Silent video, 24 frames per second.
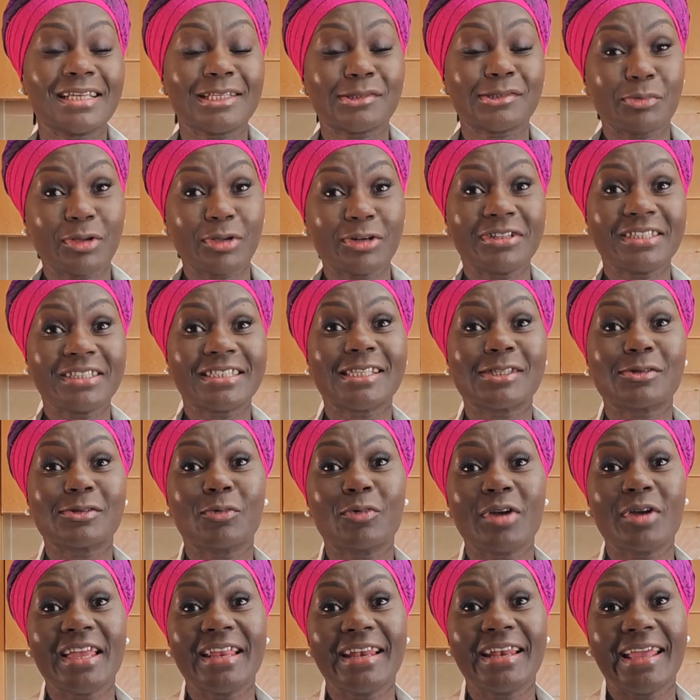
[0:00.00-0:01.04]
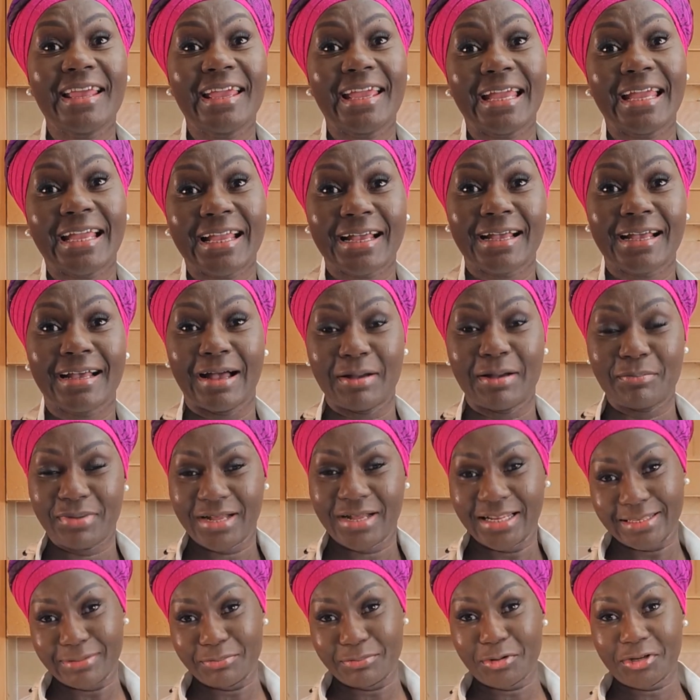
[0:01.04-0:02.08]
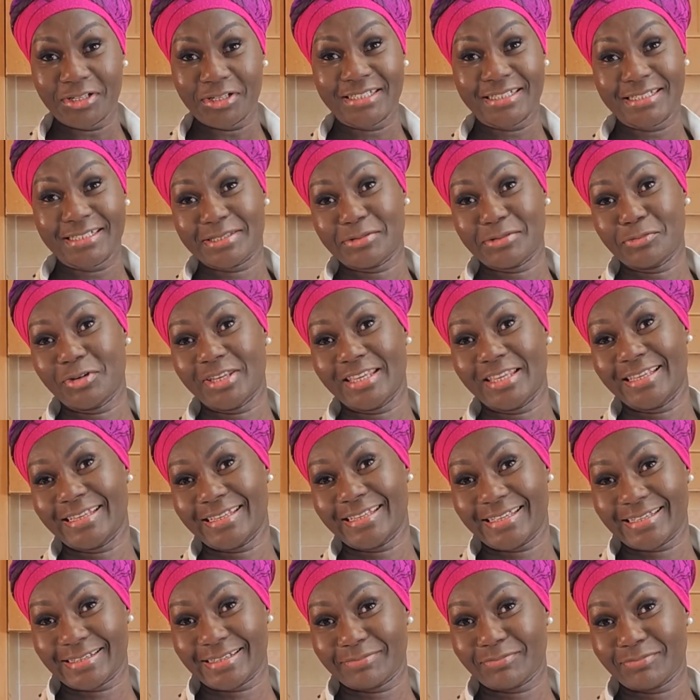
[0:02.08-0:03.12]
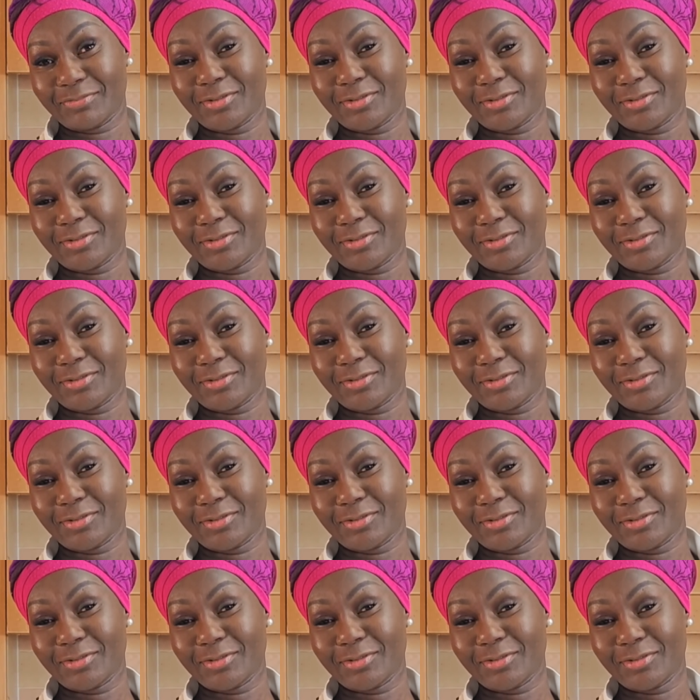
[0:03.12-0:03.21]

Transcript: spirit is willing, but the body is weak.